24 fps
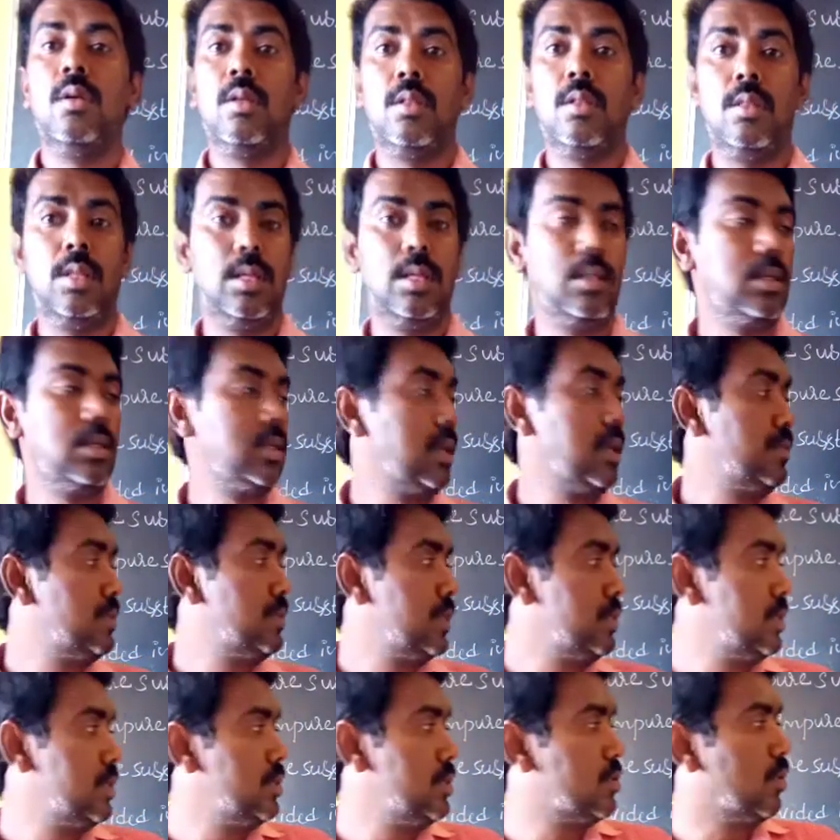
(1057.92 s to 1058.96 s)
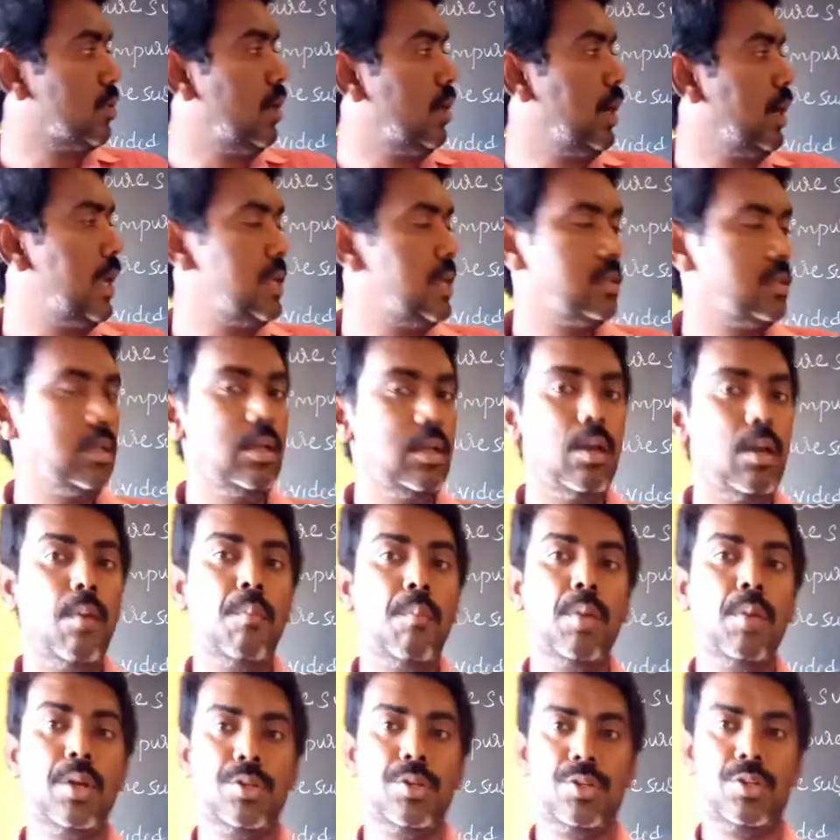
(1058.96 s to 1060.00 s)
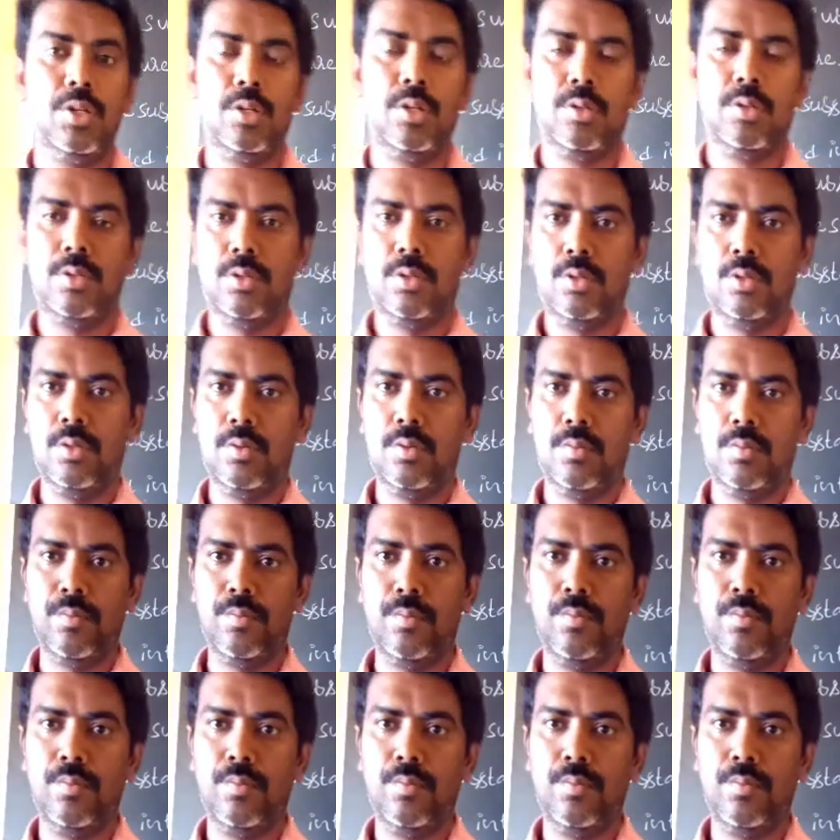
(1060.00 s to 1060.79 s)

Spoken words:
Then the substance is called as a mixtures.